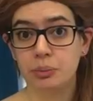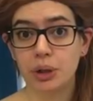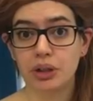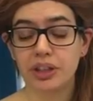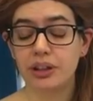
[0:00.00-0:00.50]

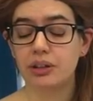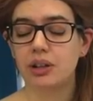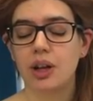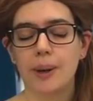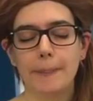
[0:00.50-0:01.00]
book, there
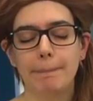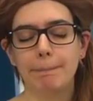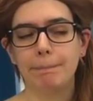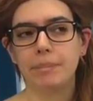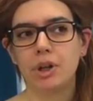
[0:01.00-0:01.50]

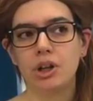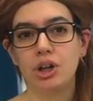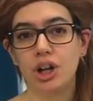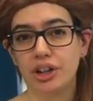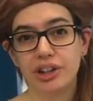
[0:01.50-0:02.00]
are a
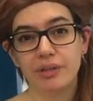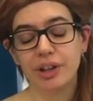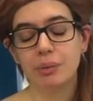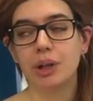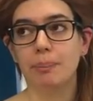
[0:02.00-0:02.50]
lot of
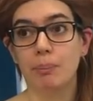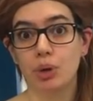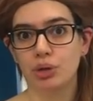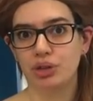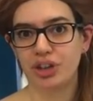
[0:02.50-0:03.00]
them, well,
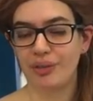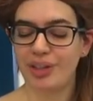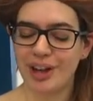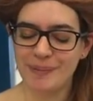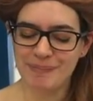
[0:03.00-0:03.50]
most of
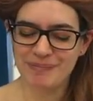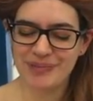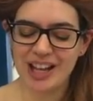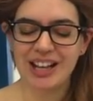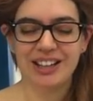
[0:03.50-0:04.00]
them,
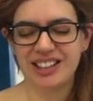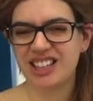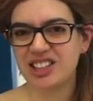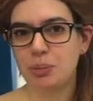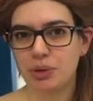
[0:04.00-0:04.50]

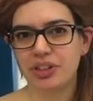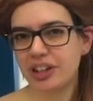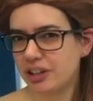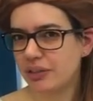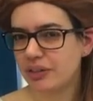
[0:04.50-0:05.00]
ninety
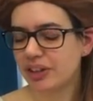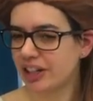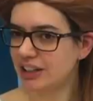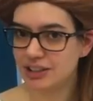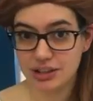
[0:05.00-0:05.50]
percent of them that
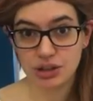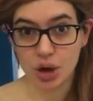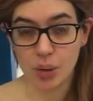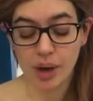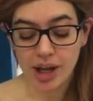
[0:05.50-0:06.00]
I didn't
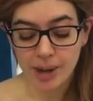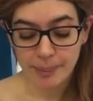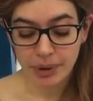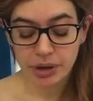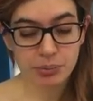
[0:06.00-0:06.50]
know,
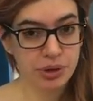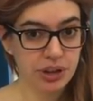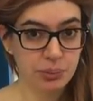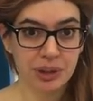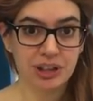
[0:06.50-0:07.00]
but the book
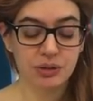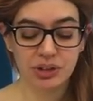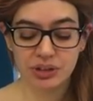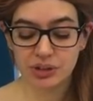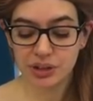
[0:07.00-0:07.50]
is
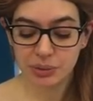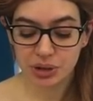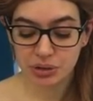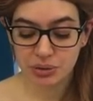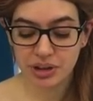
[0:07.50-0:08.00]
magnificent, so I'm
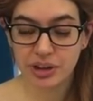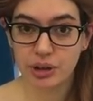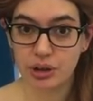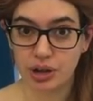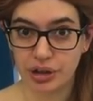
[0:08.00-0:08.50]
going to read
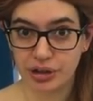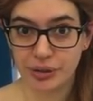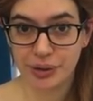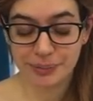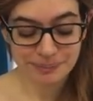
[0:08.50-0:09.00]
a lot
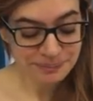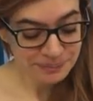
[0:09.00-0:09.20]
of them.